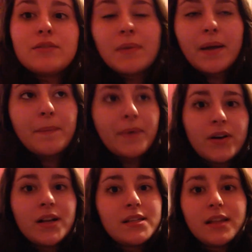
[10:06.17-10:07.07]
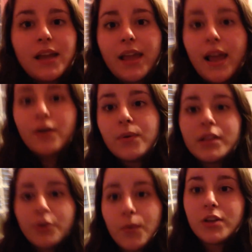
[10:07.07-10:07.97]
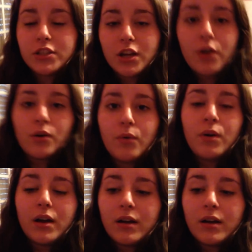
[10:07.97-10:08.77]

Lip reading: to my parents like I really want to go.